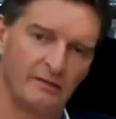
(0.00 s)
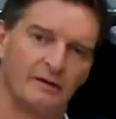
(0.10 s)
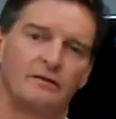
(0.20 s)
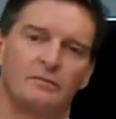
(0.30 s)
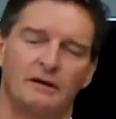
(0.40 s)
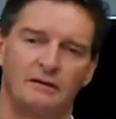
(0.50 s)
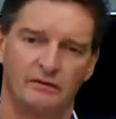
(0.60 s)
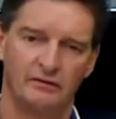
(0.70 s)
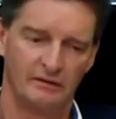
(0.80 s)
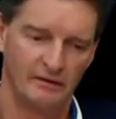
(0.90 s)
You need to be
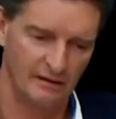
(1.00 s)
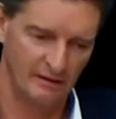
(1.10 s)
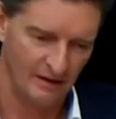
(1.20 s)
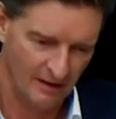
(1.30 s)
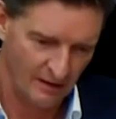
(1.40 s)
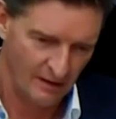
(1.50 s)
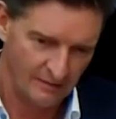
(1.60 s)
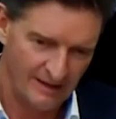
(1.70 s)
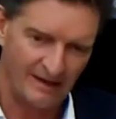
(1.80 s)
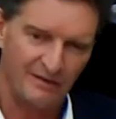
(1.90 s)
interested in
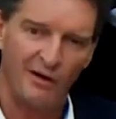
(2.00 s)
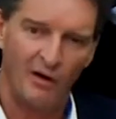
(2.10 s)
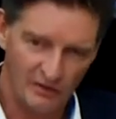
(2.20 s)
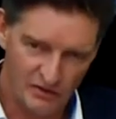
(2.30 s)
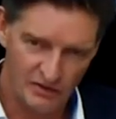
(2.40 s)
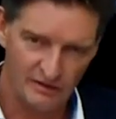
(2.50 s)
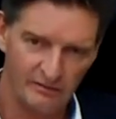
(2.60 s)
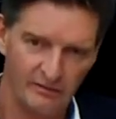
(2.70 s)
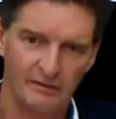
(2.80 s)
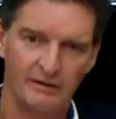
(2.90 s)

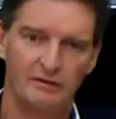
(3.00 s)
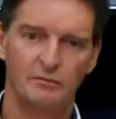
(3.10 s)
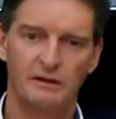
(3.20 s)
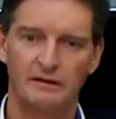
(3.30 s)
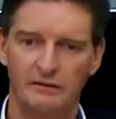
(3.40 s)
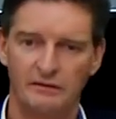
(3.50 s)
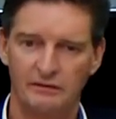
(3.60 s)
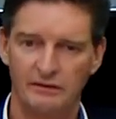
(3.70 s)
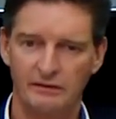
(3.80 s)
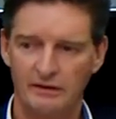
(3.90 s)
technologies. You need to be
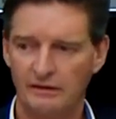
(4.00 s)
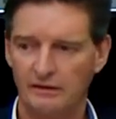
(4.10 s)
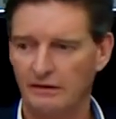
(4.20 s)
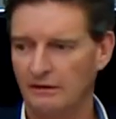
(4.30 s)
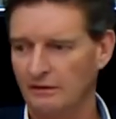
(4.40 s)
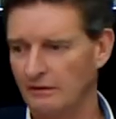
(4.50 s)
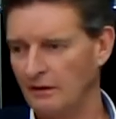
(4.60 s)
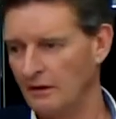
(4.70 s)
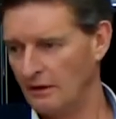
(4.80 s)
interested in